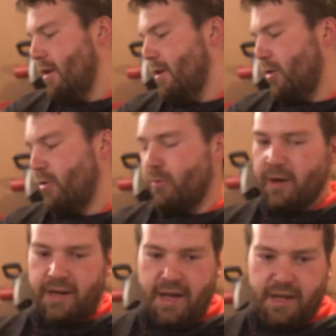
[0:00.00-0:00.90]
an
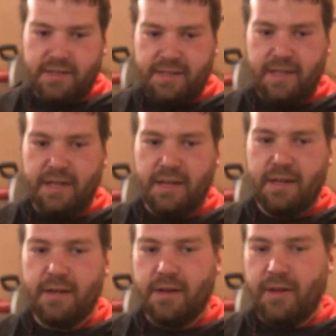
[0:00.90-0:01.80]
Earthquake
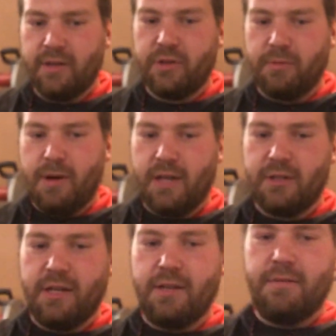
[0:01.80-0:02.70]
XT electric
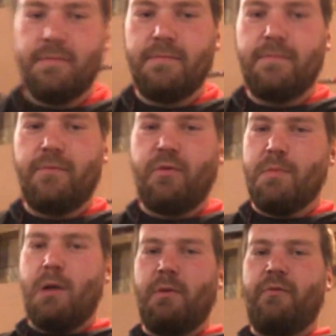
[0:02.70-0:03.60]
ratchet
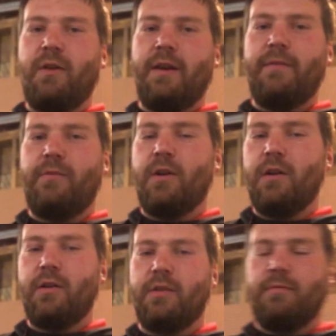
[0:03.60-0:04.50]
from Harbor Freight for
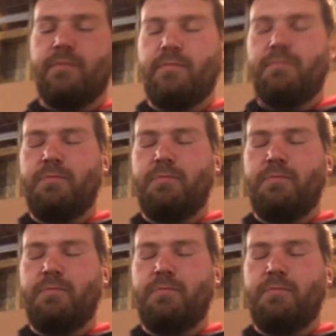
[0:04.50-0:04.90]
$177.